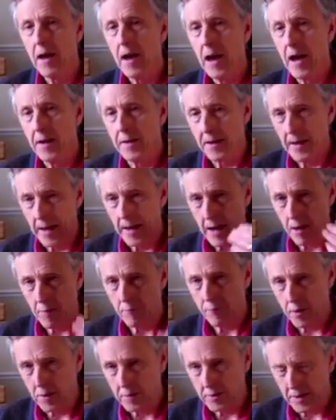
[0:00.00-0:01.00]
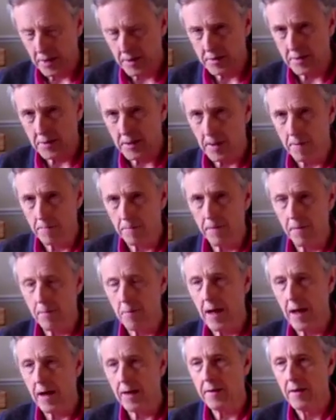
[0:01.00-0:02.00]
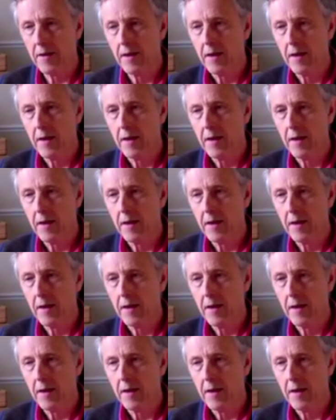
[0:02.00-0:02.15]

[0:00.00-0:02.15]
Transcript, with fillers: and allow a process to come from that.